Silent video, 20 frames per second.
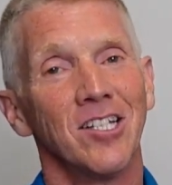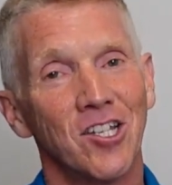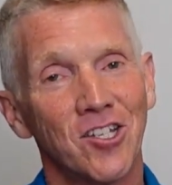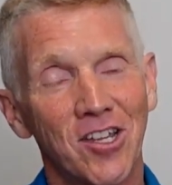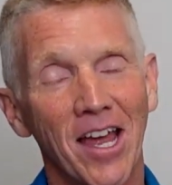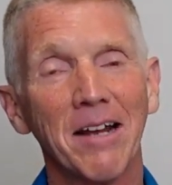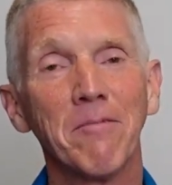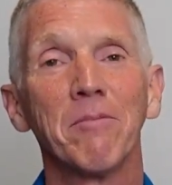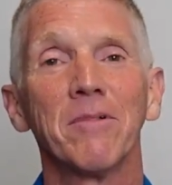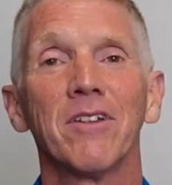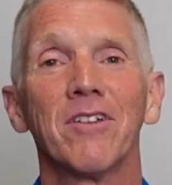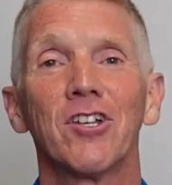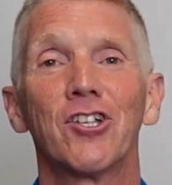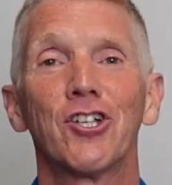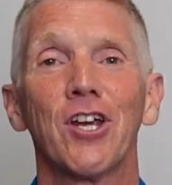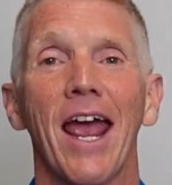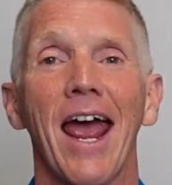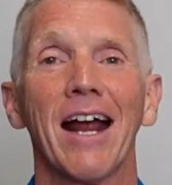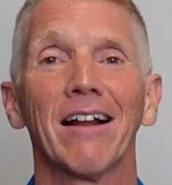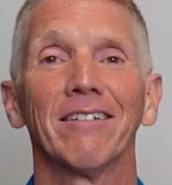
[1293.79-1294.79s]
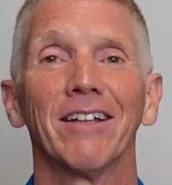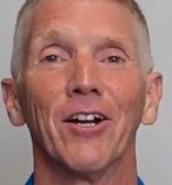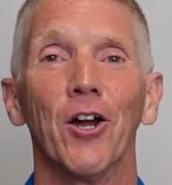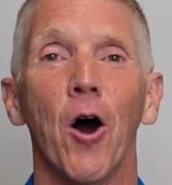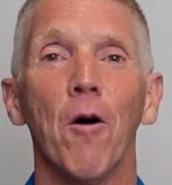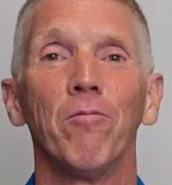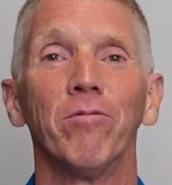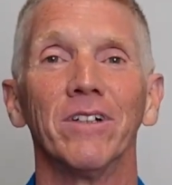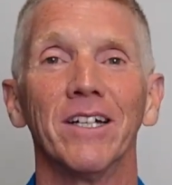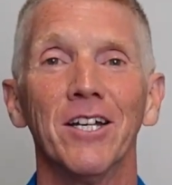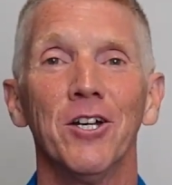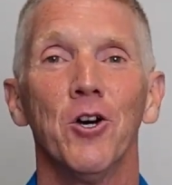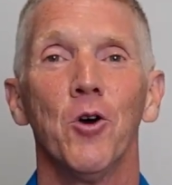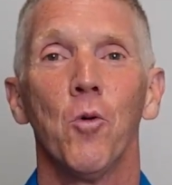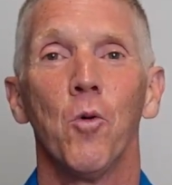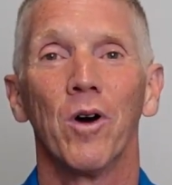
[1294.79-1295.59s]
send them to the channel, and hopefully